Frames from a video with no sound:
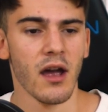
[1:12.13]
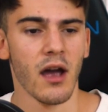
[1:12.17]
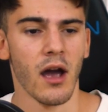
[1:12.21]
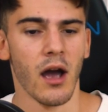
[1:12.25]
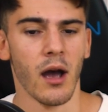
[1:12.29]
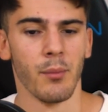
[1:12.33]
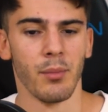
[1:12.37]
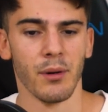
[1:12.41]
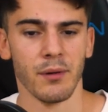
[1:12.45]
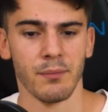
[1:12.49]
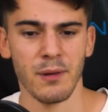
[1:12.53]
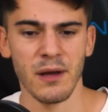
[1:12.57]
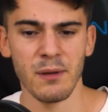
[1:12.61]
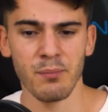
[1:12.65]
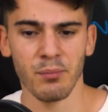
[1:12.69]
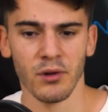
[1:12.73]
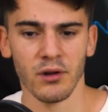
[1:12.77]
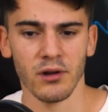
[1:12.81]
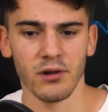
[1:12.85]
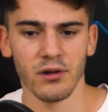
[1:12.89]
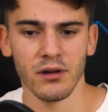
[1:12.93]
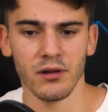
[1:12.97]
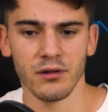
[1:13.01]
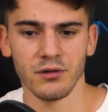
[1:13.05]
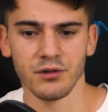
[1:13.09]
Uh, but
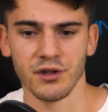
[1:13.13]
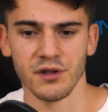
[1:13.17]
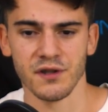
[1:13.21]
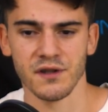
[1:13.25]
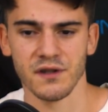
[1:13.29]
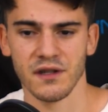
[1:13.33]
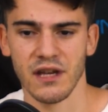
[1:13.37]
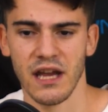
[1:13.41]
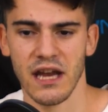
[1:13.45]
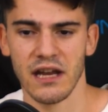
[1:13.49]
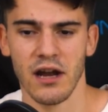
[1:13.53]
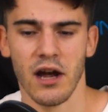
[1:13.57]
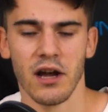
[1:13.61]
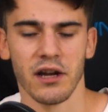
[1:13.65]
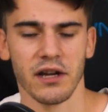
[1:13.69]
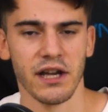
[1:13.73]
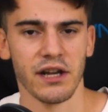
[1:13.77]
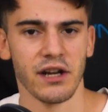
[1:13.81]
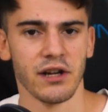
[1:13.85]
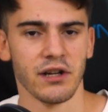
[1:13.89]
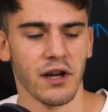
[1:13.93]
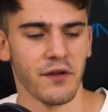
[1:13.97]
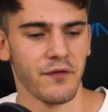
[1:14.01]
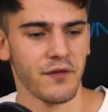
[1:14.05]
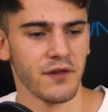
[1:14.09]
people just cannot
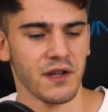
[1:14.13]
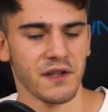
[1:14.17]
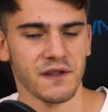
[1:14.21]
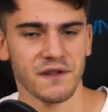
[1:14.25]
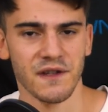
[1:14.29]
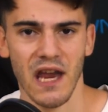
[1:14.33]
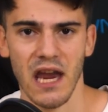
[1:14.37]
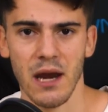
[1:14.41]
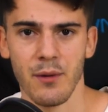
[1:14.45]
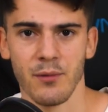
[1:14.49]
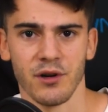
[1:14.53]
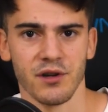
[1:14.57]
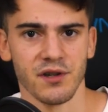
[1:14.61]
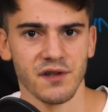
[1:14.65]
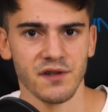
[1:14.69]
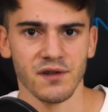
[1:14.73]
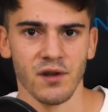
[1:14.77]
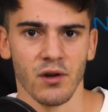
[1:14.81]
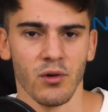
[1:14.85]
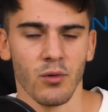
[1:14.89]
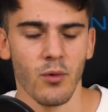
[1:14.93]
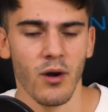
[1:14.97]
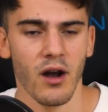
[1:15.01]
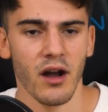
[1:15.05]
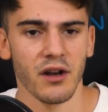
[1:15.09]
get enough of this game and are
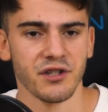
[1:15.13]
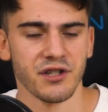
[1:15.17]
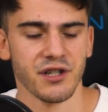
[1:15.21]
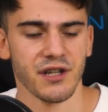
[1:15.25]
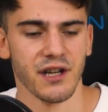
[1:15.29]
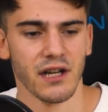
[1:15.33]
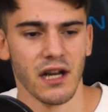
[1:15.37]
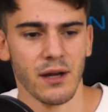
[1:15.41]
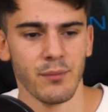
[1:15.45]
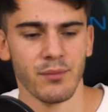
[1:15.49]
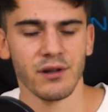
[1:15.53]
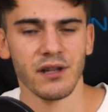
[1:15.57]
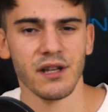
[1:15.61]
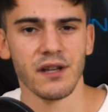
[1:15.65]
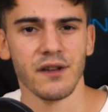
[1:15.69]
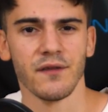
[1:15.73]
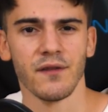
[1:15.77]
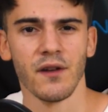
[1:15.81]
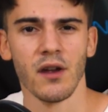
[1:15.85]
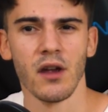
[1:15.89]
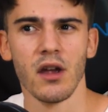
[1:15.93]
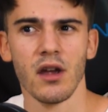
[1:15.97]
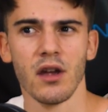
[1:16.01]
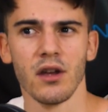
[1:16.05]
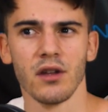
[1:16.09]
still watching it. I believe
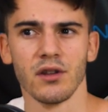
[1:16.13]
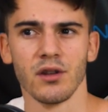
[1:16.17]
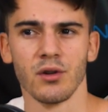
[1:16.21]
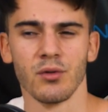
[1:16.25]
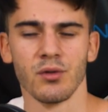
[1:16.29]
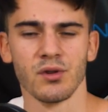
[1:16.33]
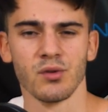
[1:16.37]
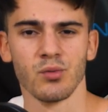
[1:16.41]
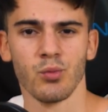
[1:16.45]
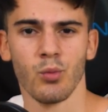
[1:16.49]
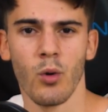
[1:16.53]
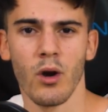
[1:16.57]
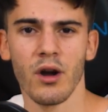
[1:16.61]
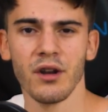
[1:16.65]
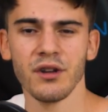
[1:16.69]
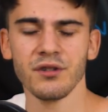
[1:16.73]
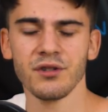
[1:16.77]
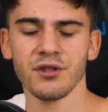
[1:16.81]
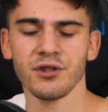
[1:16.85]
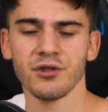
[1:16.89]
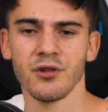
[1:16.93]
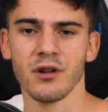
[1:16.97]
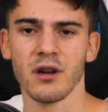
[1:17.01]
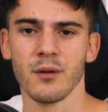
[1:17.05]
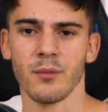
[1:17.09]
there was one
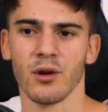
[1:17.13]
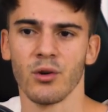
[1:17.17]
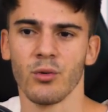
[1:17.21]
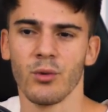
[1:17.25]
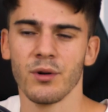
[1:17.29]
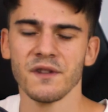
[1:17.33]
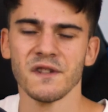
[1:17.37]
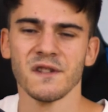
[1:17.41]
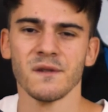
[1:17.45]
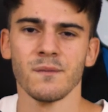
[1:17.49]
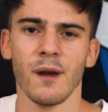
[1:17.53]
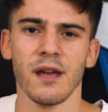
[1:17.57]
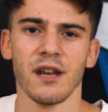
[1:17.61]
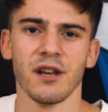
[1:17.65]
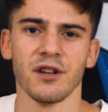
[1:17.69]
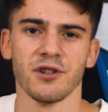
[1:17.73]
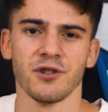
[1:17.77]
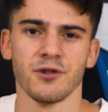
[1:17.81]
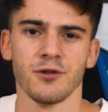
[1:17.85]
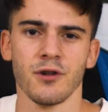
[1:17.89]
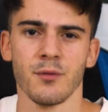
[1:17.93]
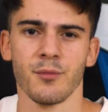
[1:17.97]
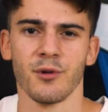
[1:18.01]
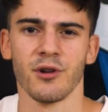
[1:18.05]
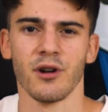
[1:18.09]
streamer, one Spanish
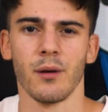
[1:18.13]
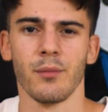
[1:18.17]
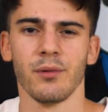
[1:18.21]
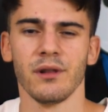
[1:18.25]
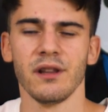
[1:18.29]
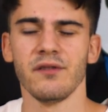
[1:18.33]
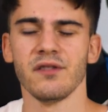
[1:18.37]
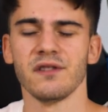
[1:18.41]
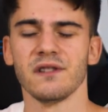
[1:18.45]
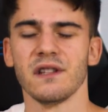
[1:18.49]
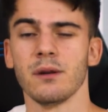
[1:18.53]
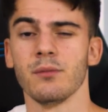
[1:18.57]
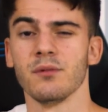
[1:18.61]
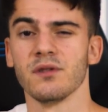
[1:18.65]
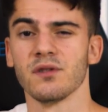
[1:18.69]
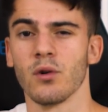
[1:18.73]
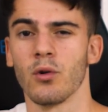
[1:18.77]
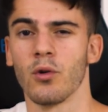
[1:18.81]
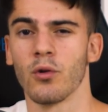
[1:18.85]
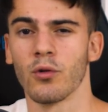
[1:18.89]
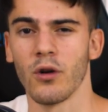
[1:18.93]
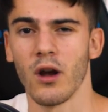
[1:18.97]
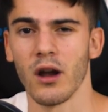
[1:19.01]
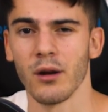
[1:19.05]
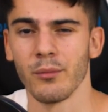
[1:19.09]
streamer, I believe his name was
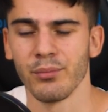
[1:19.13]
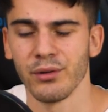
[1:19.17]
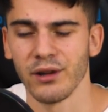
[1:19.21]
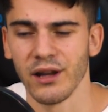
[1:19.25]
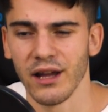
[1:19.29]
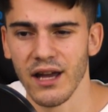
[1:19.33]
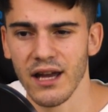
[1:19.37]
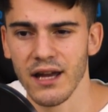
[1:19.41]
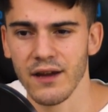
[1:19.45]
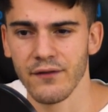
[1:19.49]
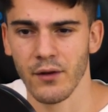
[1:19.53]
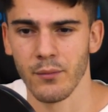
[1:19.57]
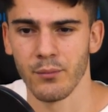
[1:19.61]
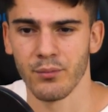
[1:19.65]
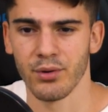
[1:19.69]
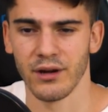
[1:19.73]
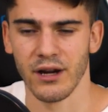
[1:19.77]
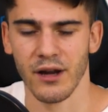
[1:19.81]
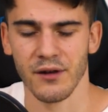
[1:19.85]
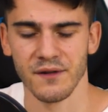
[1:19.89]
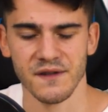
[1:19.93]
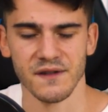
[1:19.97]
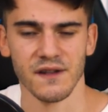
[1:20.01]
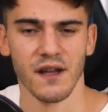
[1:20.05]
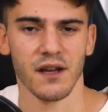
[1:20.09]
AuronPlay, if I'm
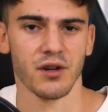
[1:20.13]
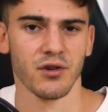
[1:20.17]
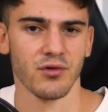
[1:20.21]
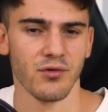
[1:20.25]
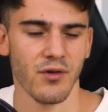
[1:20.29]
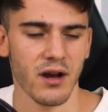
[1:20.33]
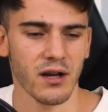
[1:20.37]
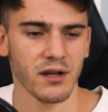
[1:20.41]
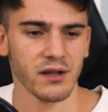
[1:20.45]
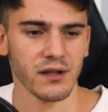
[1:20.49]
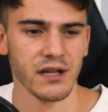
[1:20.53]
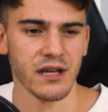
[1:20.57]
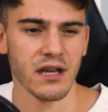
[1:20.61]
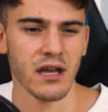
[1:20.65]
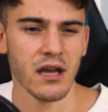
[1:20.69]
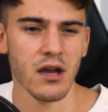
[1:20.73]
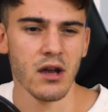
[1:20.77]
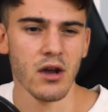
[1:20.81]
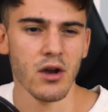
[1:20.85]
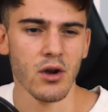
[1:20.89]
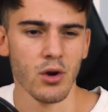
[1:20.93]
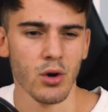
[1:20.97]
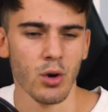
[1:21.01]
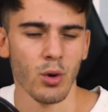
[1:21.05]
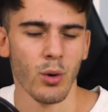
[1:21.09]
pronouncing that correctly,
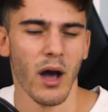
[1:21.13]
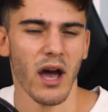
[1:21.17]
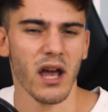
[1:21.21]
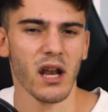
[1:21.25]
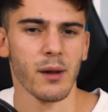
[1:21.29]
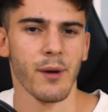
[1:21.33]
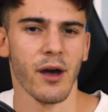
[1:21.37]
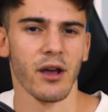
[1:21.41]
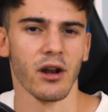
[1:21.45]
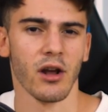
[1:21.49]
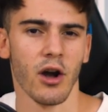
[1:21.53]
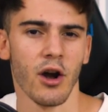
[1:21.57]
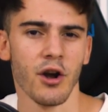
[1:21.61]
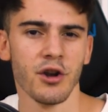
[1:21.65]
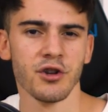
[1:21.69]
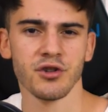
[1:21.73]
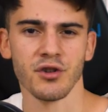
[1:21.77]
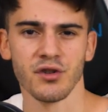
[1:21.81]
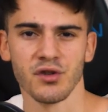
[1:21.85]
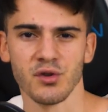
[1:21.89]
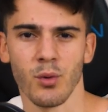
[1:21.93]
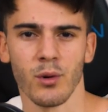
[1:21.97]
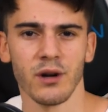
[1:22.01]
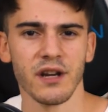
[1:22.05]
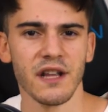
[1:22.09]
who had about
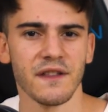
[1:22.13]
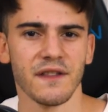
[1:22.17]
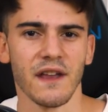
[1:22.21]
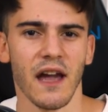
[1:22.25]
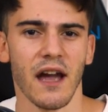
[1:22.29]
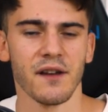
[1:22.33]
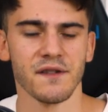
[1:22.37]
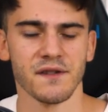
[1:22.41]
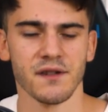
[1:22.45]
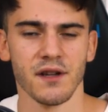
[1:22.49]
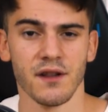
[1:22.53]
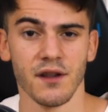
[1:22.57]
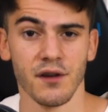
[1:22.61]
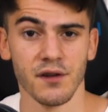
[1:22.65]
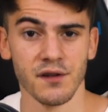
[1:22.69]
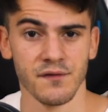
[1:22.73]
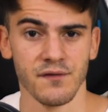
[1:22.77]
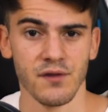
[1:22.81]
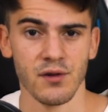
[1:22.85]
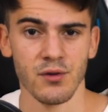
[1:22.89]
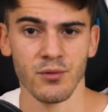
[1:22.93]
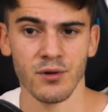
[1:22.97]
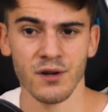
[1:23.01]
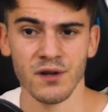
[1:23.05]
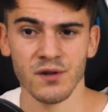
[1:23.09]
120,000 of those
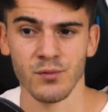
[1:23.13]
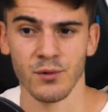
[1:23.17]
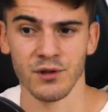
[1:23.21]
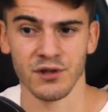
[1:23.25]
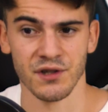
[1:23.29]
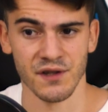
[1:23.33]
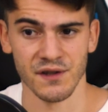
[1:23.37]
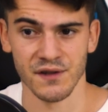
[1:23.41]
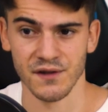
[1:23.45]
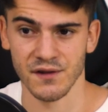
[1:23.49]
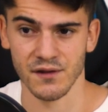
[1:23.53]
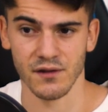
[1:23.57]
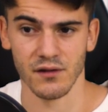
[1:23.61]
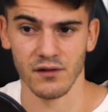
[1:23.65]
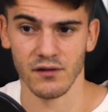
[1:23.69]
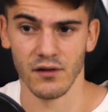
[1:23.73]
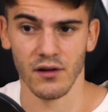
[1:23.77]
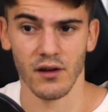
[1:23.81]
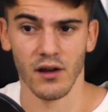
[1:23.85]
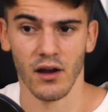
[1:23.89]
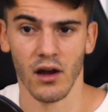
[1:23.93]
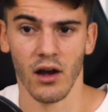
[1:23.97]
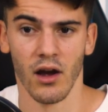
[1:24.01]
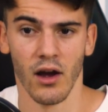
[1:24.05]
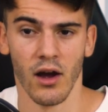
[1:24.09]
viewers, which is
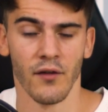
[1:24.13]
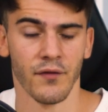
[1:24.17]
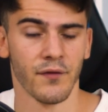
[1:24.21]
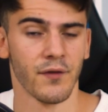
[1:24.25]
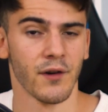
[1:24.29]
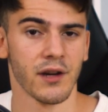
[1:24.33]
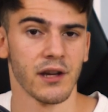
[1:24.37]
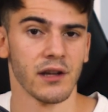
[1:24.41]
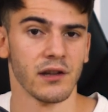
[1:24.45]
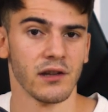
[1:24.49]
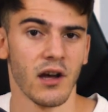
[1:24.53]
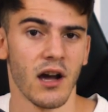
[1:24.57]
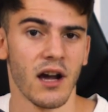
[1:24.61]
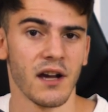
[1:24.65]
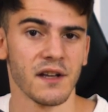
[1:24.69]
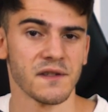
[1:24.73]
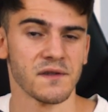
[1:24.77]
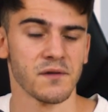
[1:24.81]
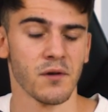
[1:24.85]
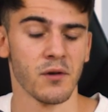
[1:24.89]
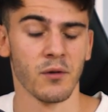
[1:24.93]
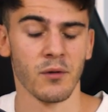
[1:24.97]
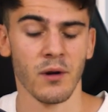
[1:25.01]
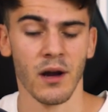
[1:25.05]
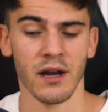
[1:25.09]
a freaking lot.
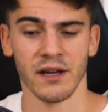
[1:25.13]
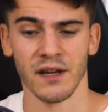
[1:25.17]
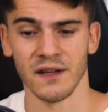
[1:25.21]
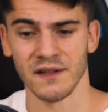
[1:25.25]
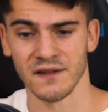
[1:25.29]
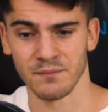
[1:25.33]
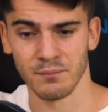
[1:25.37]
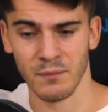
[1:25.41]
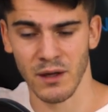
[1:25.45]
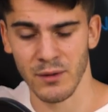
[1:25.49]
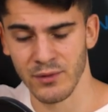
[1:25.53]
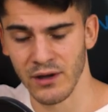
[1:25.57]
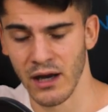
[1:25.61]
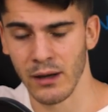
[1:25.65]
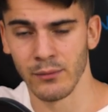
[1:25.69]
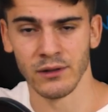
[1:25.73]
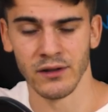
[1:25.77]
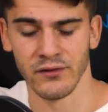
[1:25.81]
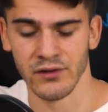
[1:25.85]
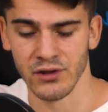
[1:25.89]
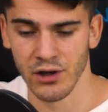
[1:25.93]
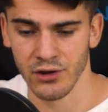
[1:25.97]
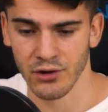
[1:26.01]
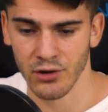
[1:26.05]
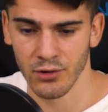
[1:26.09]
So I guess maybe I'm
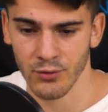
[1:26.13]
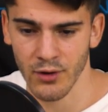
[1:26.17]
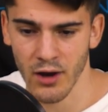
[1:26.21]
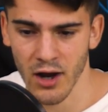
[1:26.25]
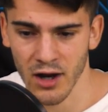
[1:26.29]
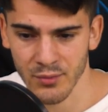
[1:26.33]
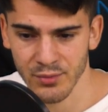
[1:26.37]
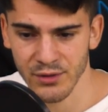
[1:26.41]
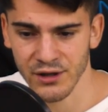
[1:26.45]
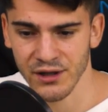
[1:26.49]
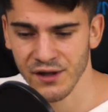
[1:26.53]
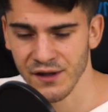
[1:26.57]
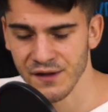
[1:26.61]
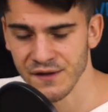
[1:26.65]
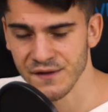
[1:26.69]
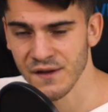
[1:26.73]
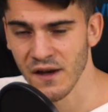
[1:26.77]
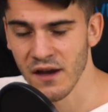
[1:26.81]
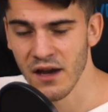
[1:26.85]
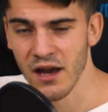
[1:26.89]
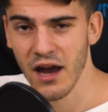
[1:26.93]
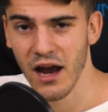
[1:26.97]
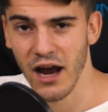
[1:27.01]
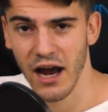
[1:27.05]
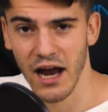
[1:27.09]
living under a rock because
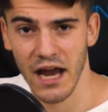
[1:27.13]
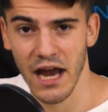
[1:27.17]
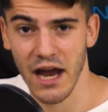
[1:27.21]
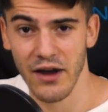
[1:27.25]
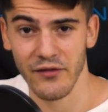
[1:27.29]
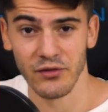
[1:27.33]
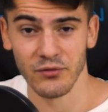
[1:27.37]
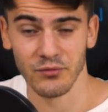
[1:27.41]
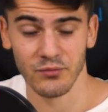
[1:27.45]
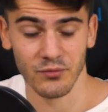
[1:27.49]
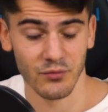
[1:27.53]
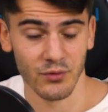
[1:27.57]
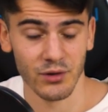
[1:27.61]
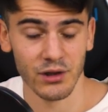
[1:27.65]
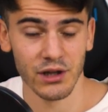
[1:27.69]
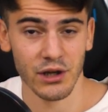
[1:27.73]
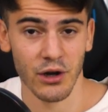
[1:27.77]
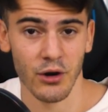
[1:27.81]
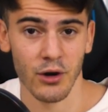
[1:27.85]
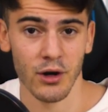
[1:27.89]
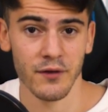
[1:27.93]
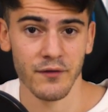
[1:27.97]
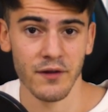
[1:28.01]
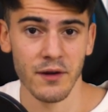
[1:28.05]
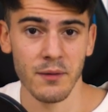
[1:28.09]
I haven't really
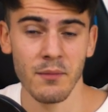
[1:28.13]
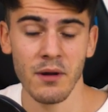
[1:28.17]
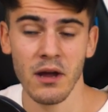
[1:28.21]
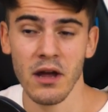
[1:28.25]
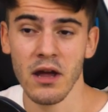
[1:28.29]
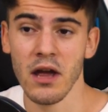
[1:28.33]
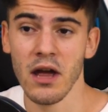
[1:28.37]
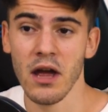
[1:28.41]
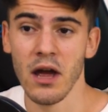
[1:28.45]
heard of him.